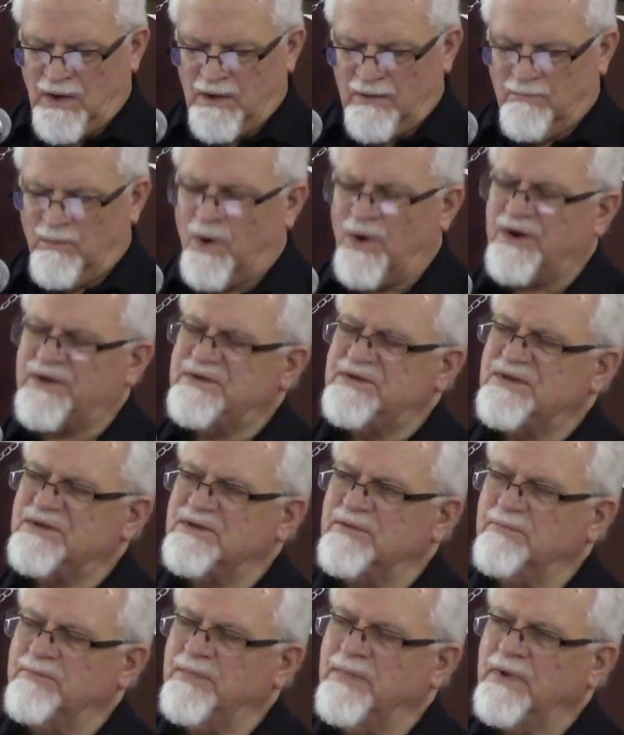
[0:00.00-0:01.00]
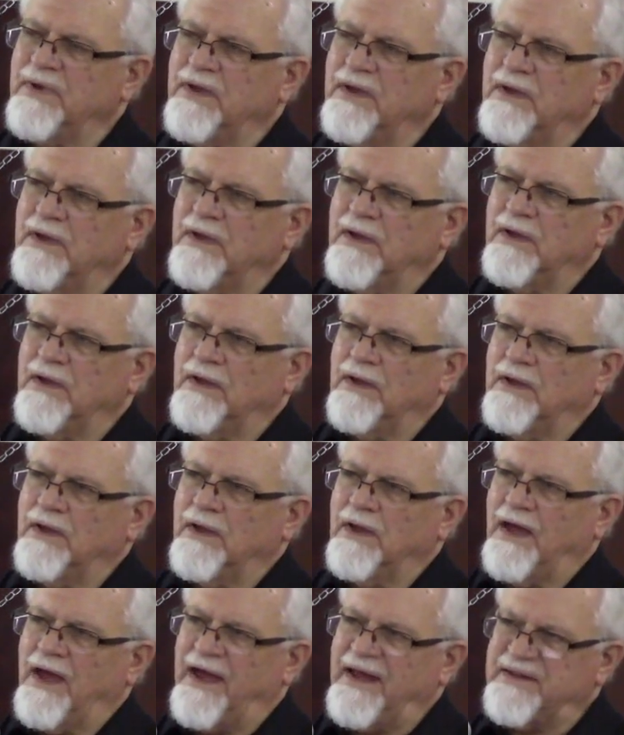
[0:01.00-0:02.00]
Marxism
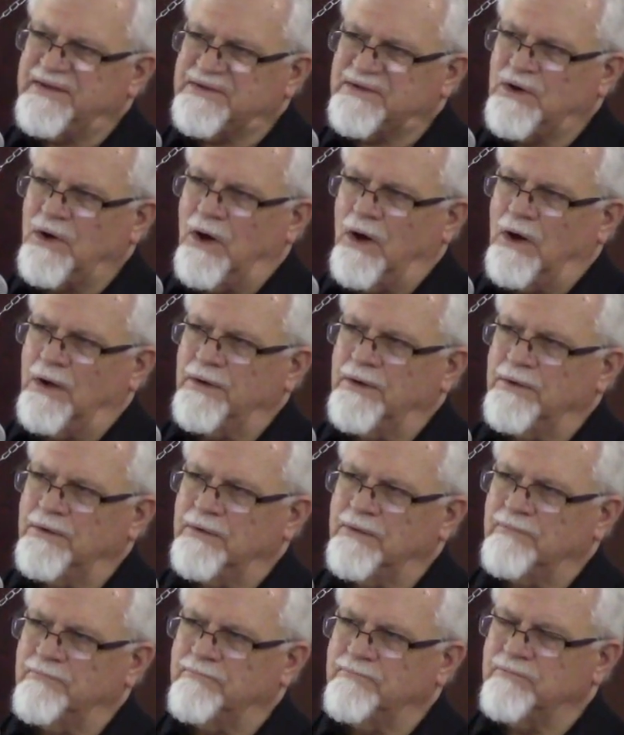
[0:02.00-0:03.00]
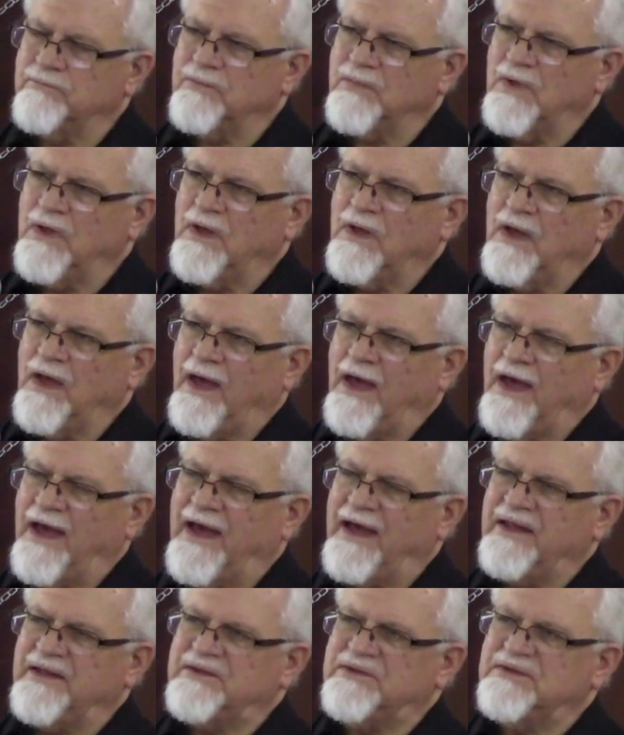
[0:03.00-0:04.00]
hates God,
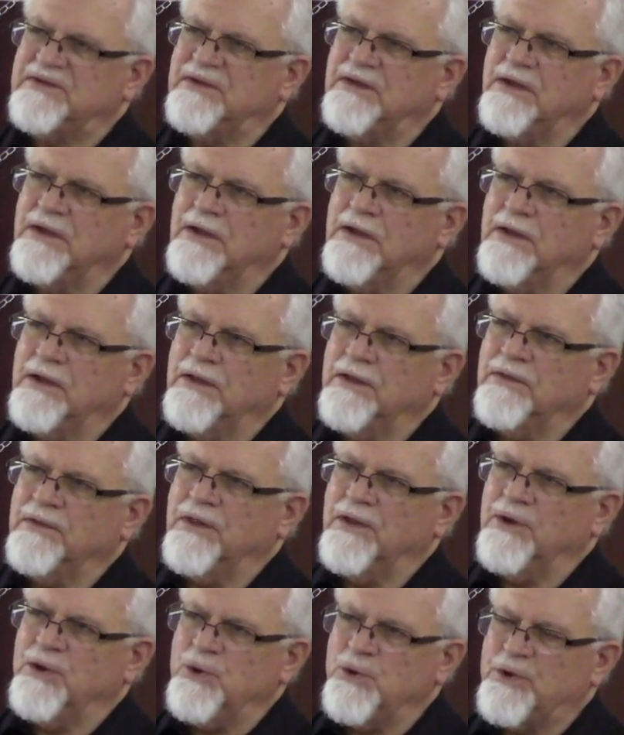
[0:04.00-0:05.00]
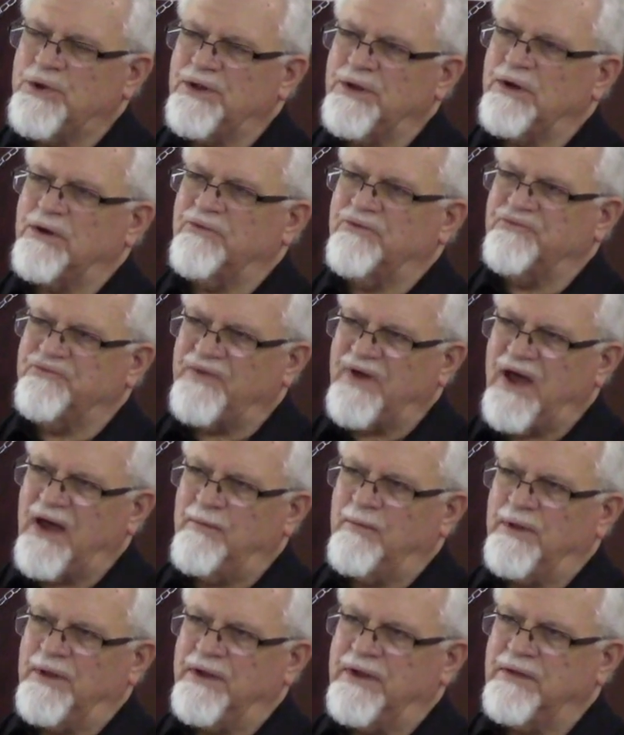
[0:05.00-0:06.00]
hates the nuclear
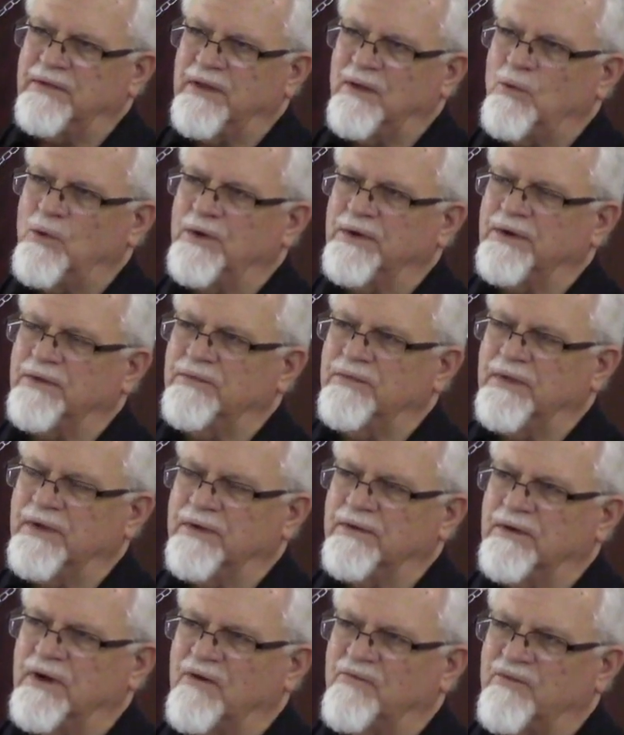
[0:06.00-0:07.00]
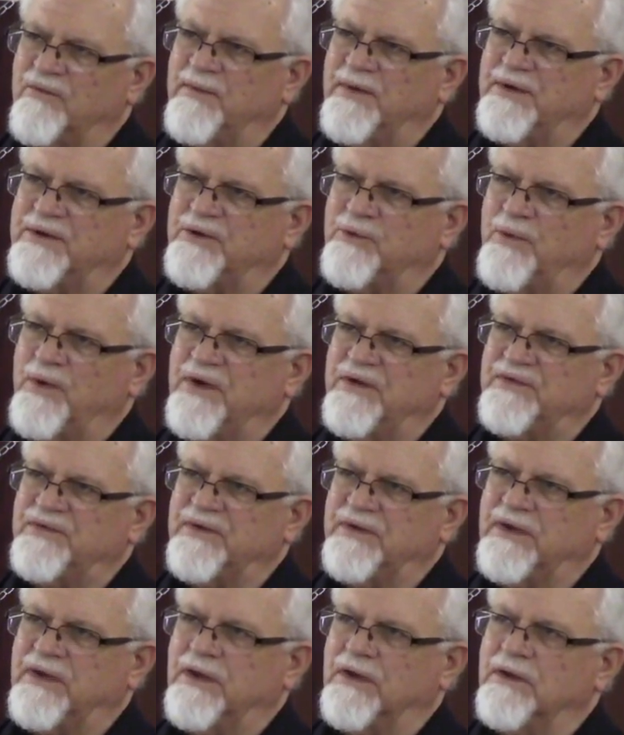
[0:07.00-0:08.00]
family. They want the government to raise
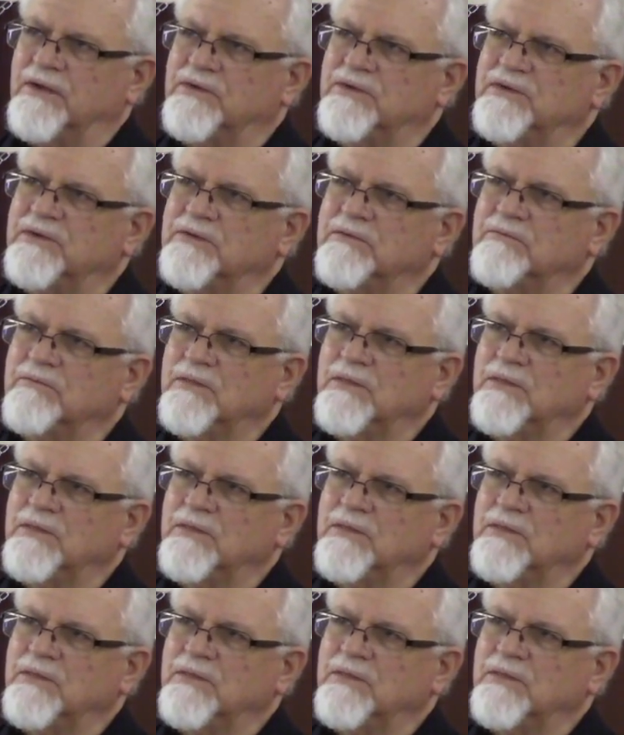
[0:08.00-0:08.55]
the kids.